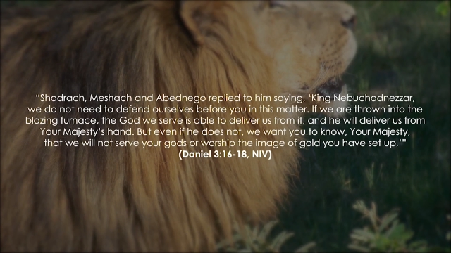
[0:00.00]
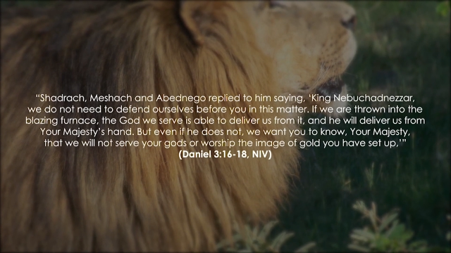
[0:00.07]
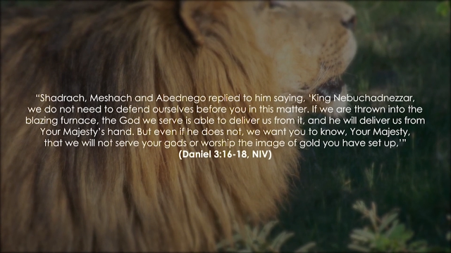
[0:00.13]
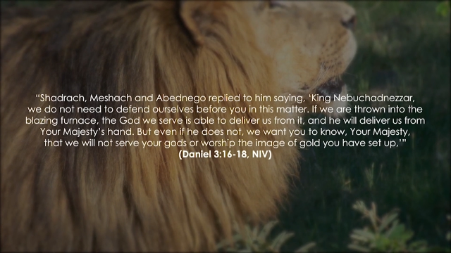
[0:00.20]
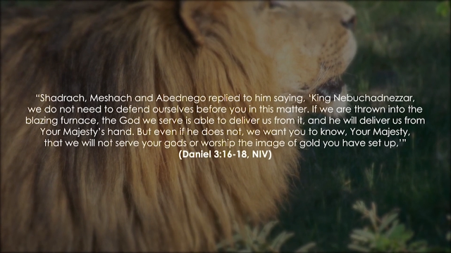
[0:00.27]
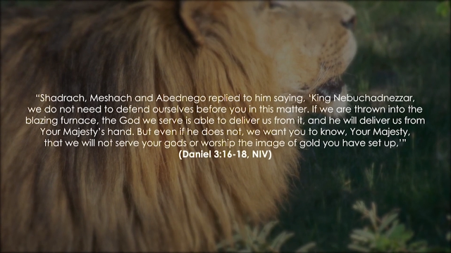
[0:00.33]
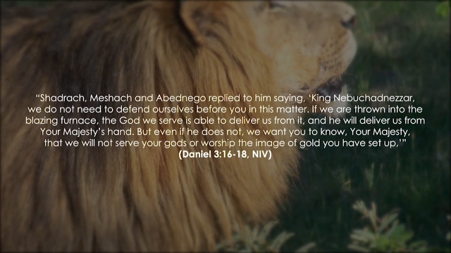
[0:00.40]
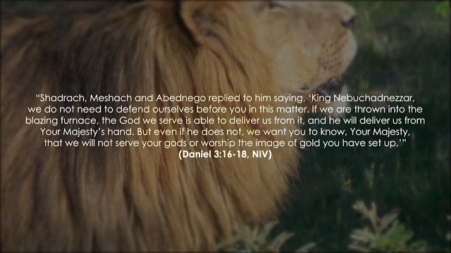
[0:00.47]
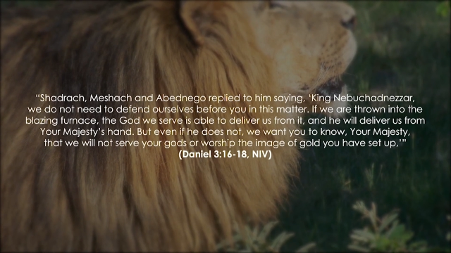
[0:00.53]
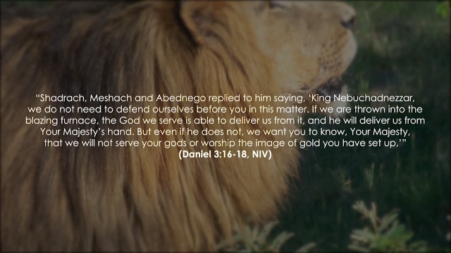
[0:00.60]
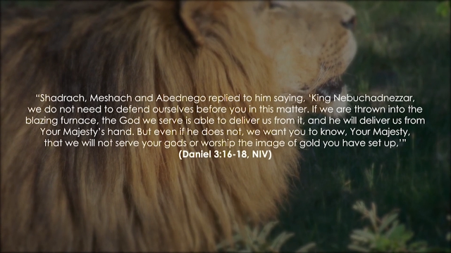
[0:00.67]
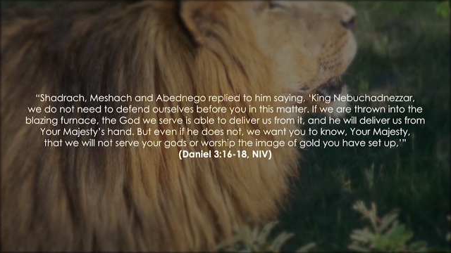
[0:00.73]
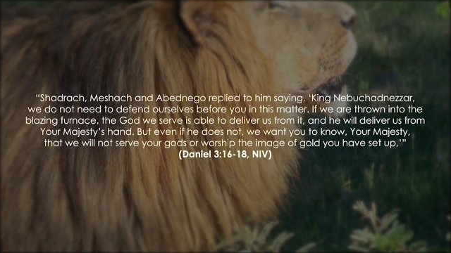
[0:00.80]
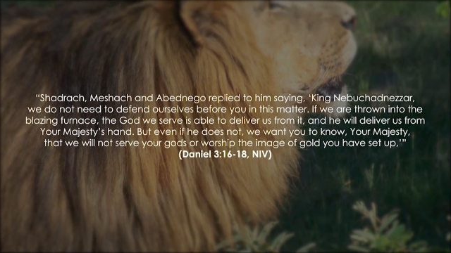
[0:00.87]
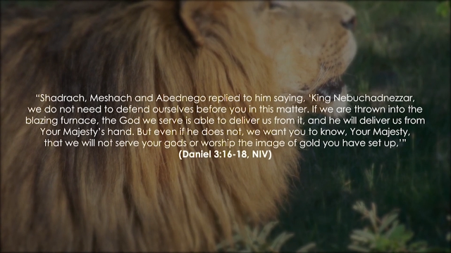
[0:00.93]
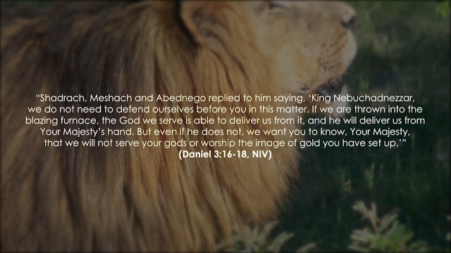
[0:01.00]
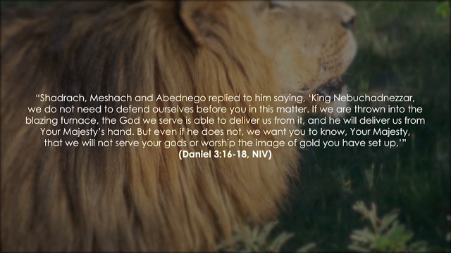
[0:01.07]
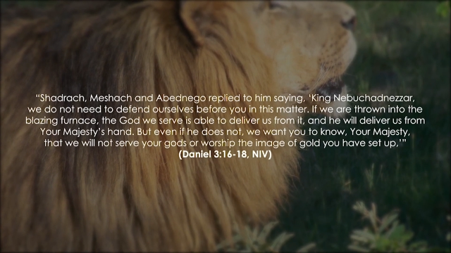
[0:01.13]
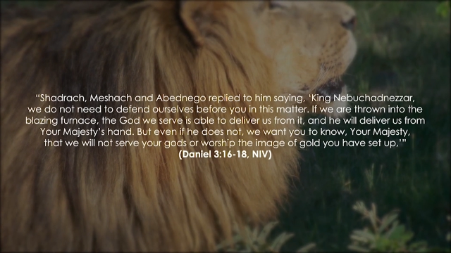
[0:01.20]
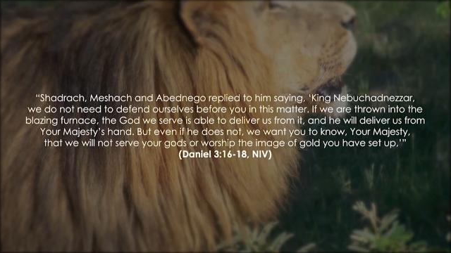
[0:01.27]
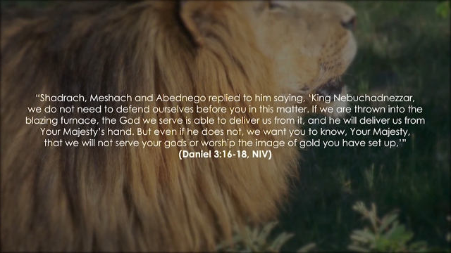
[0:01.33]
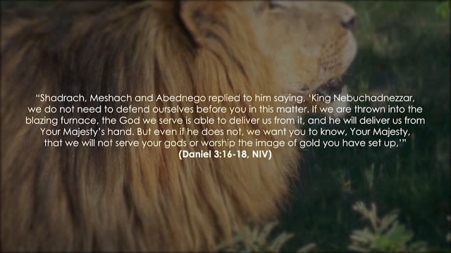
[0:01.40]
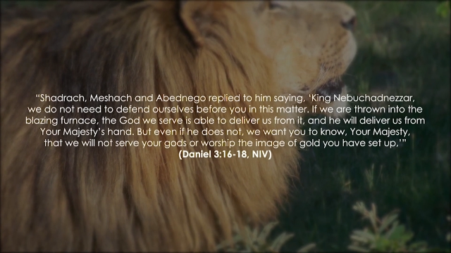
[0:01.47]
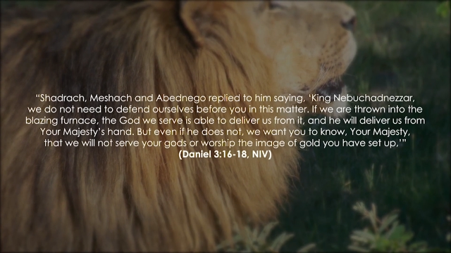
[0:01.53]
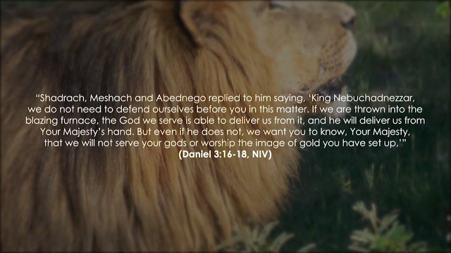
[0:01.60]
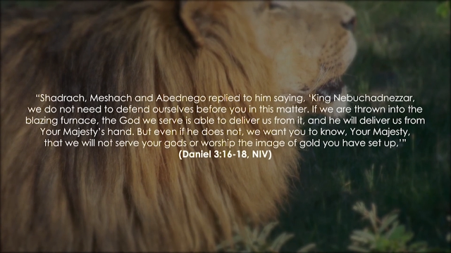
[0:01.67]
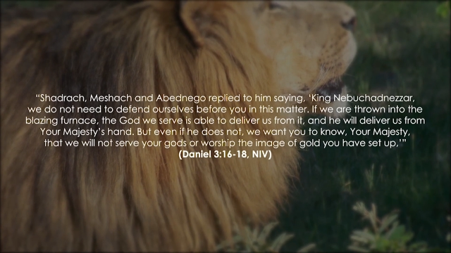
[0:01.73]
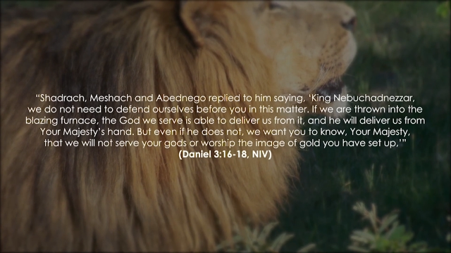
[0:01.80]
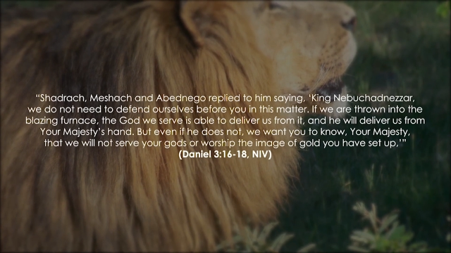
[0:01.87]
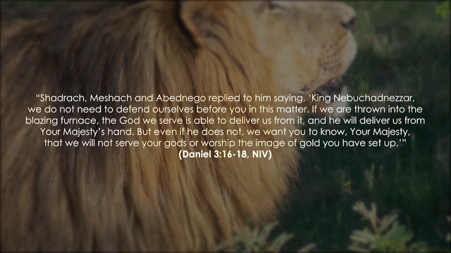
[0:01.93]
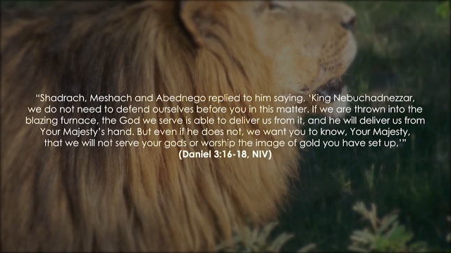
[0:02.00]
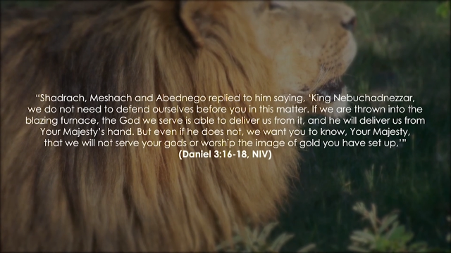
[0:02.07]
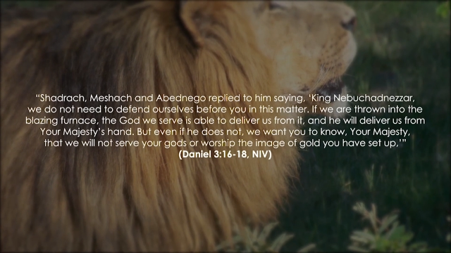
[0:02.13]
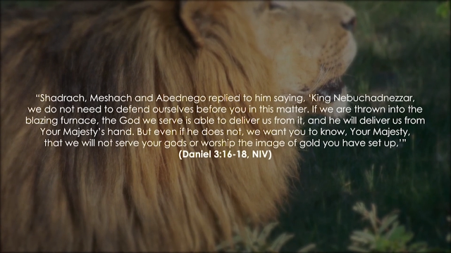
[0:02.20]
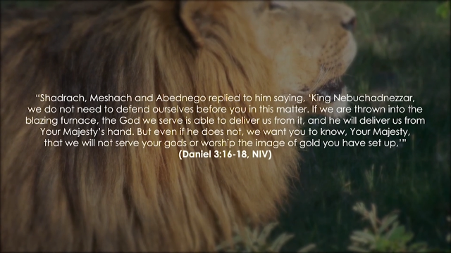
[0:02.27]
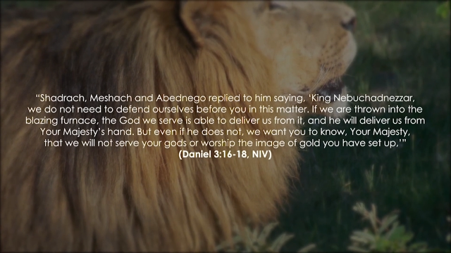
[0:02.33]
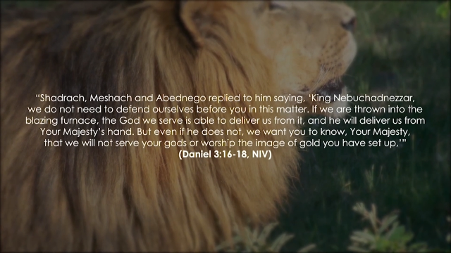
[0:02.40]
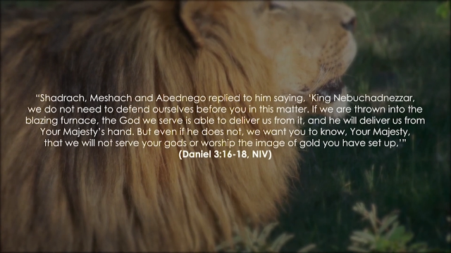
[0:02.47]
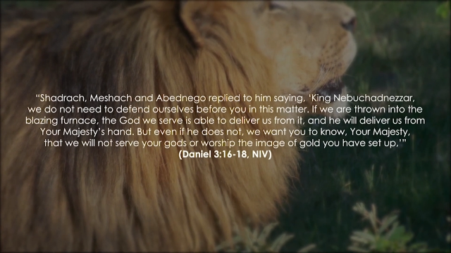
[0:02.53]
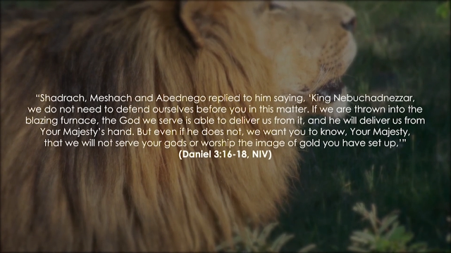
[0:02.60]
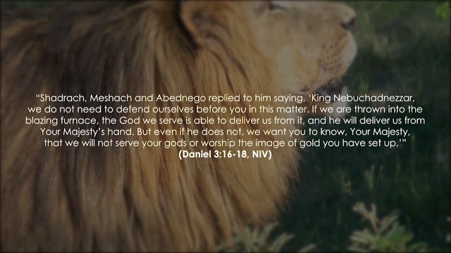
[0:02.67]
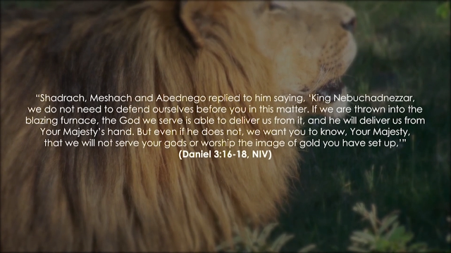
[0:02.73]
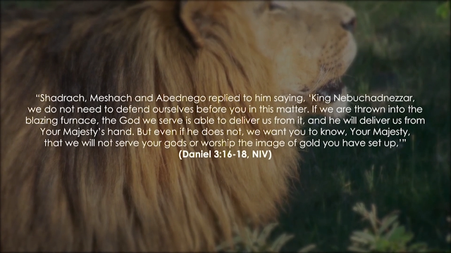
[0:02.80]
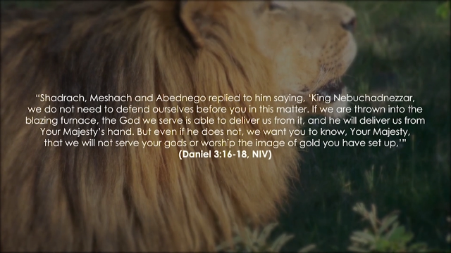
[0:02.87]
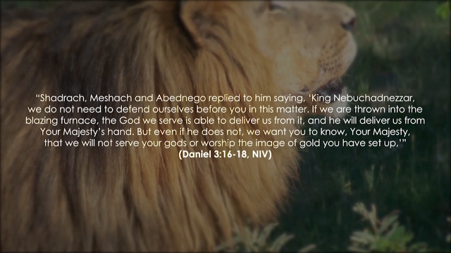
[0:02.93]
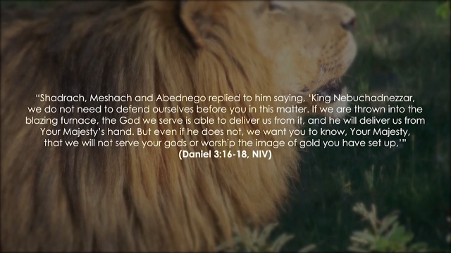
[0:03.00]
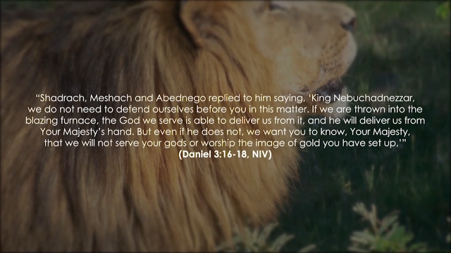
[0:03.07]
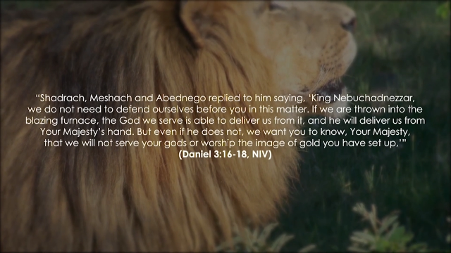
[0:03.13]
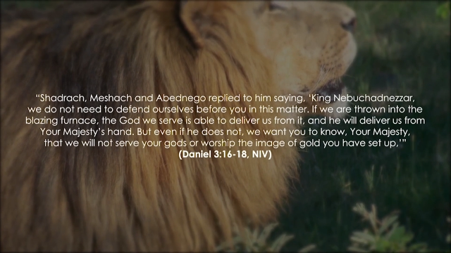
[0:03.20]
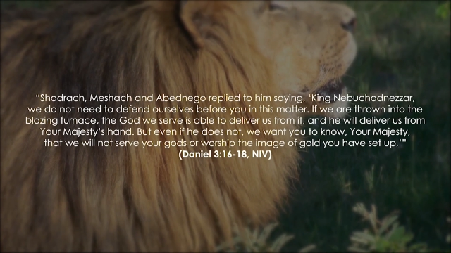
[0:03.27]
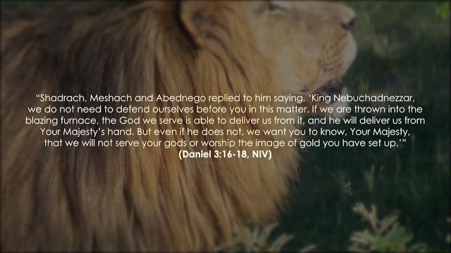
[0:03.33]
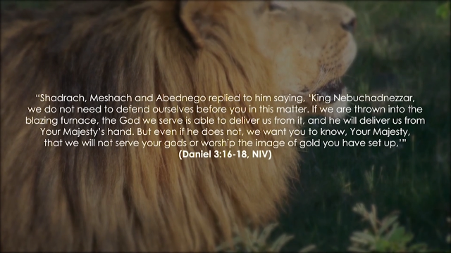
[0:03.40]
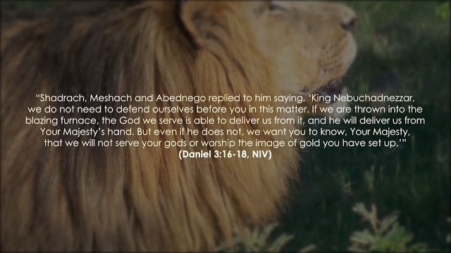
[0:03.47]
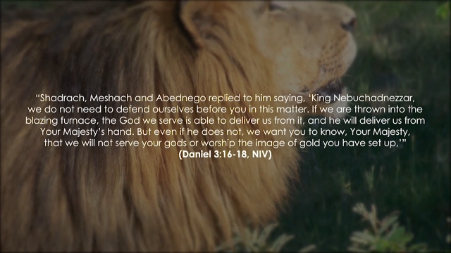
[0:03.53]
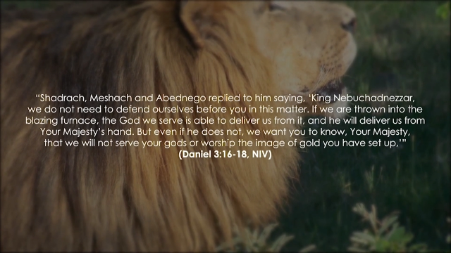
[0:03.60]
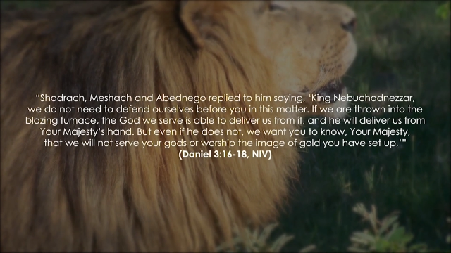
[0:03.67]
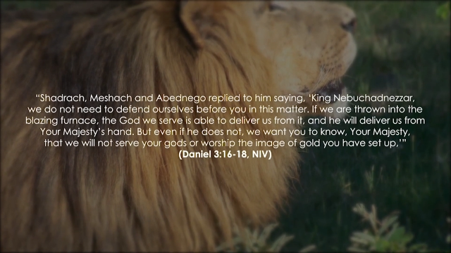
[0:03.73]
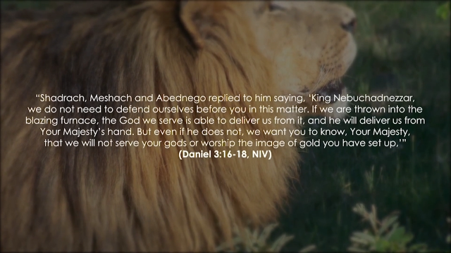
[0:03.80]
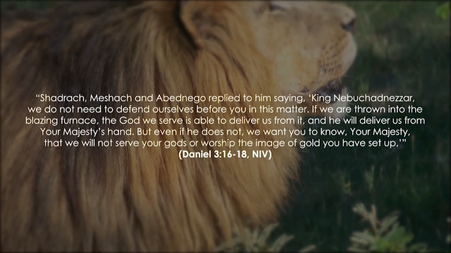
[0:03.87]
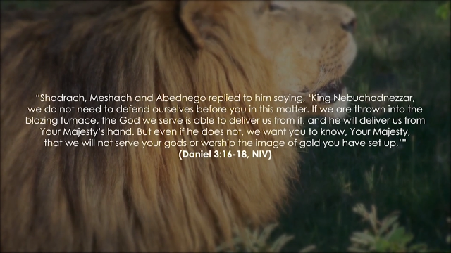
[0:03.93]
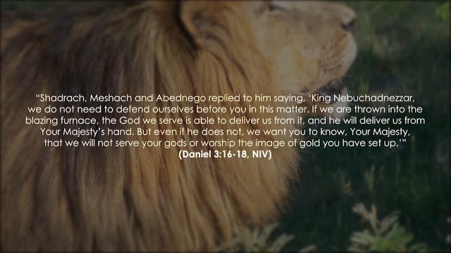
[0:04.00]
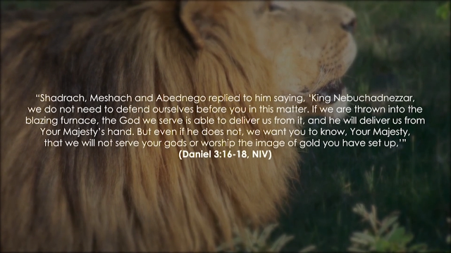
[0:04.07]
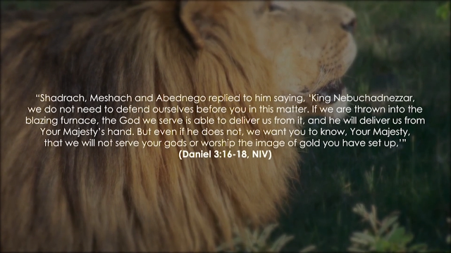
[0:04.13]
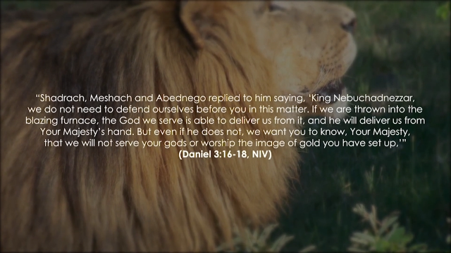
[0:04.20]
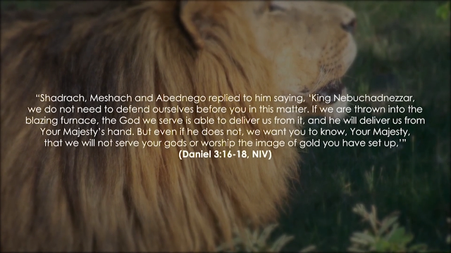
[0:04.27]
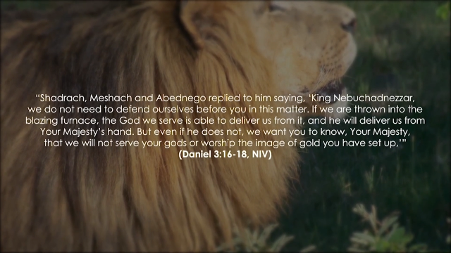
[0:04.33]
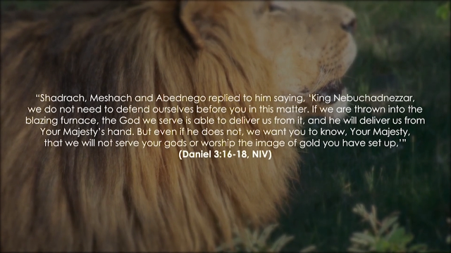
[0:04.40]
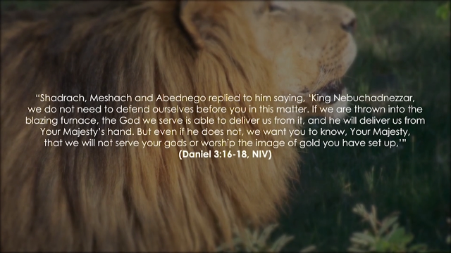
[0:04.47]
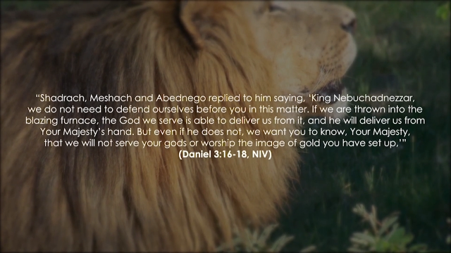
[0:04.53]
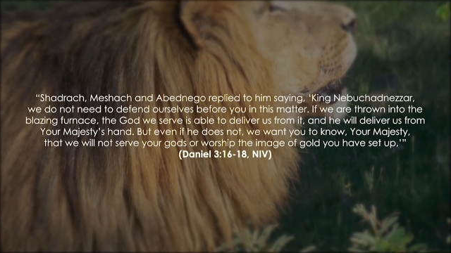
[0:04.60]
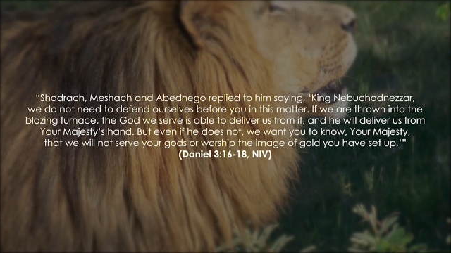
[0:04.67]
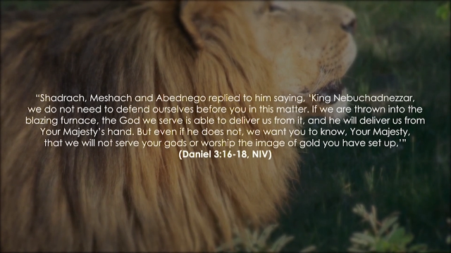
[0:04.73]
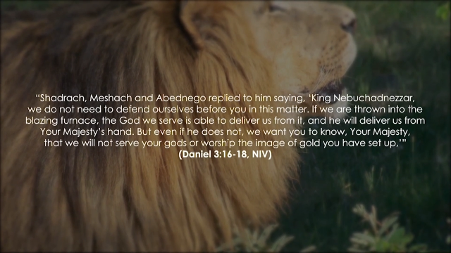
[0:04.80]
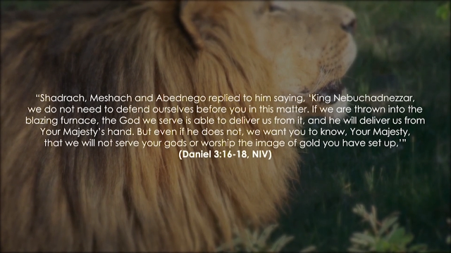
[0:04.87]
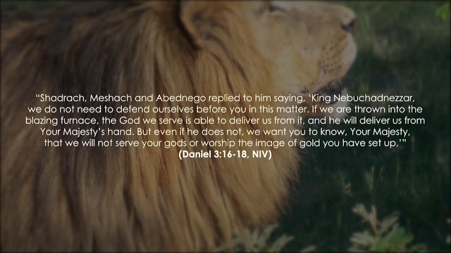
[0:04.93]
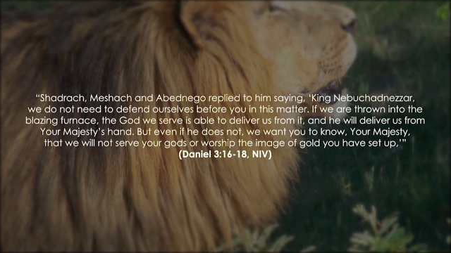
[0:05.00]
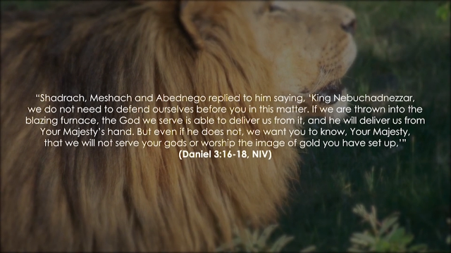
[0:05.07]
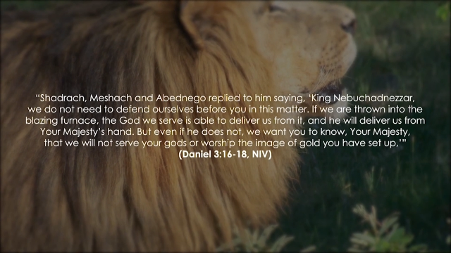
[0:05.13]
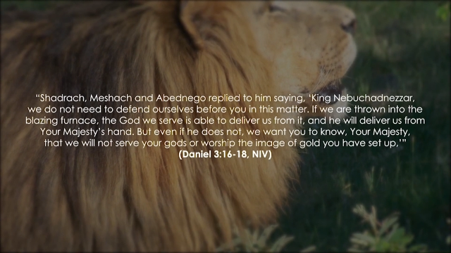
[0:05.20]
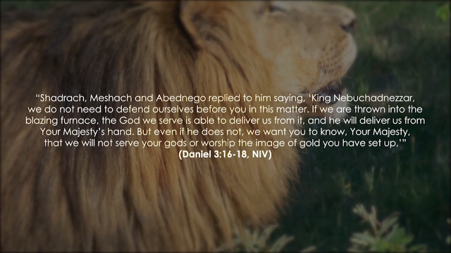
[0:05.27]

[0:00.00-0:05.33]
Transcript: No face is visible, so there are no lips to read.